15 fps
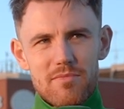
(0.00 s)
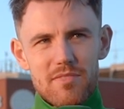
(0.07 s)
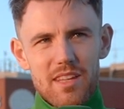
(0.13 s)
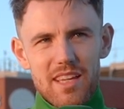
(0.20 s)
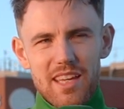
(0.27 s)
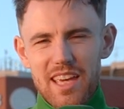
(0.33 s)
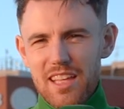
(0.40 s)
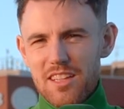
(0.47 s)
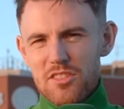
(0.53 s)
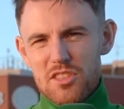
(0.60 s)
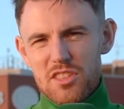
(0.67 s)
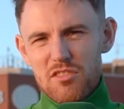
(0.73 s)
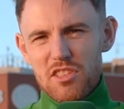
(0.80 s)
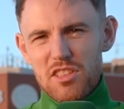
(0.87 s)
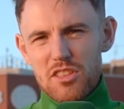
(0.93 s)
Again,
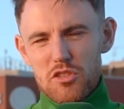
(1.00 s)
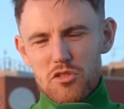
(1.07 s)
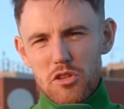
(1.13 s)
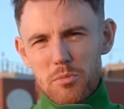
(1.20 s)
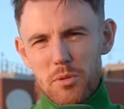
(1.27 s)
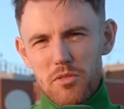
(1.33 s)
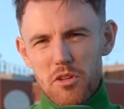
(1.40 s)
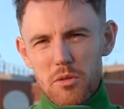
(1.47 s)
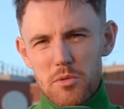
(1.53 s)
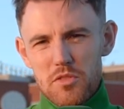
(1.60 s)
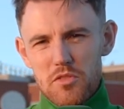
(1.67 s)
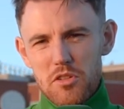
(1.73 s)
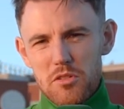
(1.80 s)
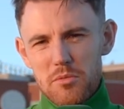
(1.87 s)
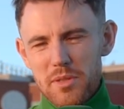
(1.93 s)
just a really strong performance
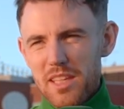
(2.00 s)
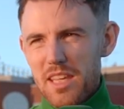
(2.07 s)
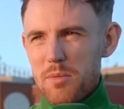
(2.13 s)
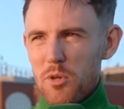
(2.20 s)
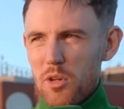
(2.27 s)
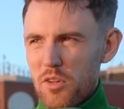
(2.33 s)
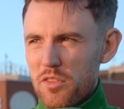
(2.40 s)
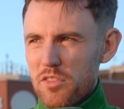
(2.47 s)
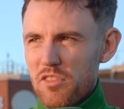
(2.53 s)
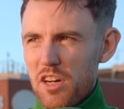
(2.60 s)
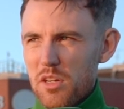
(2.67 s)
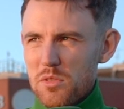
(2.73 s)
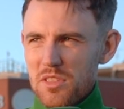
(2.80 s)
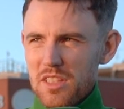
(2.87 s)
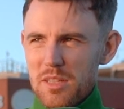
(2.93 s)
from him. He came off and
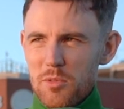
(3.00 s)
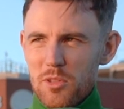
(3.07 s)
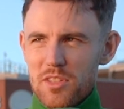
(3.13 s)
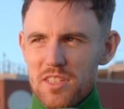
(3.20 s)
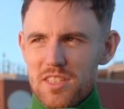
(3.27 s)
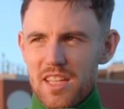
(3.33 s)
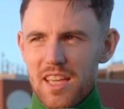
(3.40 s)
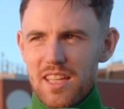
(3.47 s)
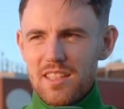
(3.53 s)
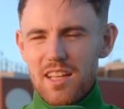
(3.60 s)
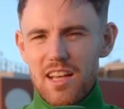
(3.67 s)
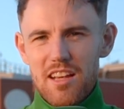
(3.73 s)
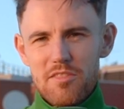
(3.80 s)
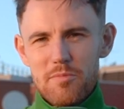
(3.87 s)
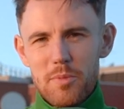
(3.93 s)
Ralston came on in the second
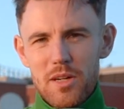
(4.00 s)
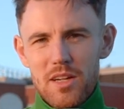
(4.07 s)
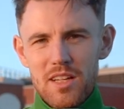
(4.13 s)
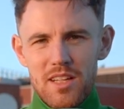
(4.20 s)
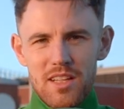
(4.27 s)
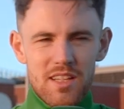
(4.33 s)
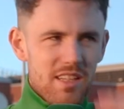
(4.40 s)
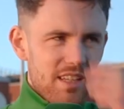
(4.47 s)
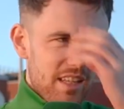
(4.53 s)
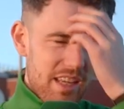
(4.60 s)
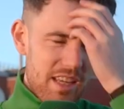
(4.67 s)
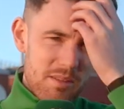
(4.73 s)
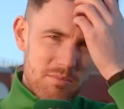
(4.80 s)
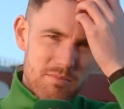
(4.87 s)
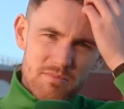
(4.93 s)
half, but
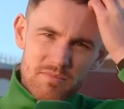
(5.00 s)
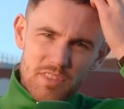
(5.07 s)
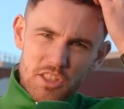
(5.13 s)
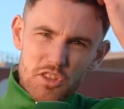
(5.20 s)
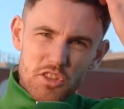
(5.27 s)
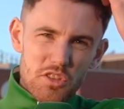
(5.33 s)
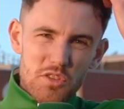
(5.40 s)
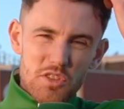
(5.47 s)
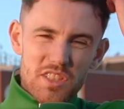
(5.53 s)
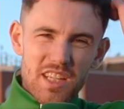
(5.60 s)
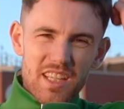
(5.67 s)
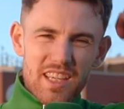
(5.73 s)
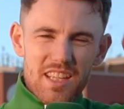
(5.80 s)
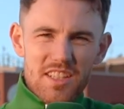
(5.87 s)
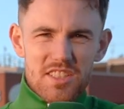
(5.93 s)
he just cruised
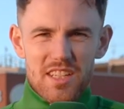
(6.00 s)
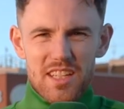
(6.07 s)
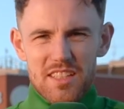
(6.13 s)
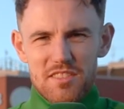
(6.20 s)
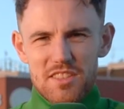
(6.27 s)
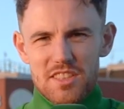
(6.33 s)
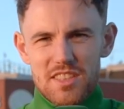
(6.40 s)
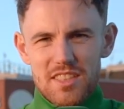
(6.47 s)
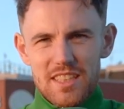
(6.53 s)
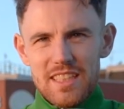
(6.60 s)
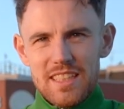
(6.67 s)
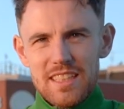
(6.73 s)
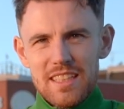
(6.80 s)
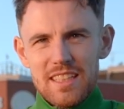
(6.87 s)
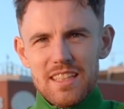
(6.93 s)
it again, Juranovic,
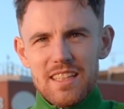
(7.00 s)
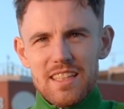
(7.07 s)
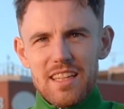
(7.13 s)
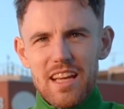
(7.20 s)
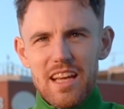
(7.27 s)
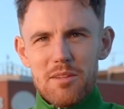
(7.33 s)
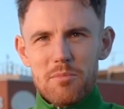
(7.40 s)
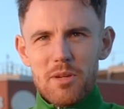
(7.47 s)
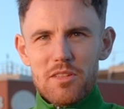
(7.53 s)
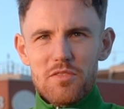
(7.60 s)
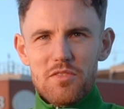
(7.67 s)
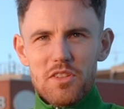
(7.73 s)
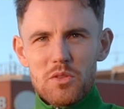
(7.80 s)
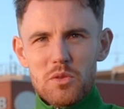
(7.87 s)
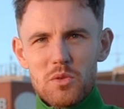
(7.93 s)
today. And
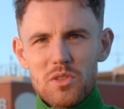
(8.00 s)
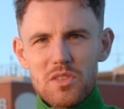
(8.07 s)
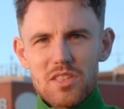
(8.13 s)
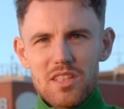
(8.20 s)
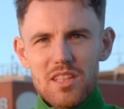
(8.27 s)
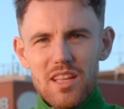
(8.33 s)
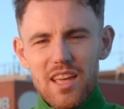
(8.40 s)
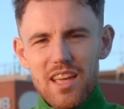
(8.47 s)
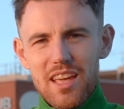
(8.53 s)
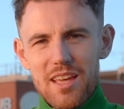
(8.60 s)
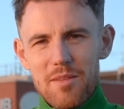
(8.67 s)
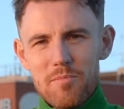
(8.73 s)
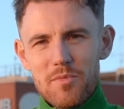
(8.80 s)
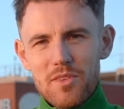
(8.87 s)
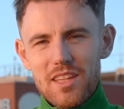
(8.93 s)
midfield,
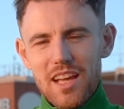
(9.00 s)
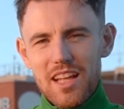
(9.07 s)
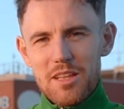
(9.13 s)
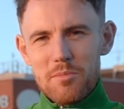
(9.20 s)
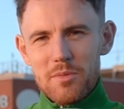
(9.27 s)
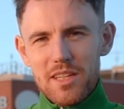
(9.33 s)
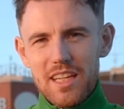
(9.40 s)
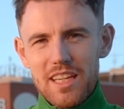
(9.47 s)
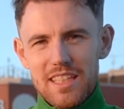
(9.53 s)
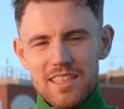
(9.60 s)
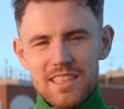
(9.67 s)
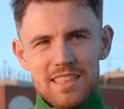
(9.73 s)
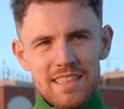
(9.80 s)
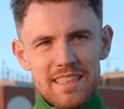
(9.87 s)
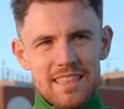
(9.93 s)
Callum
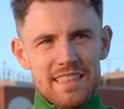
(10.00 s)
McGregor,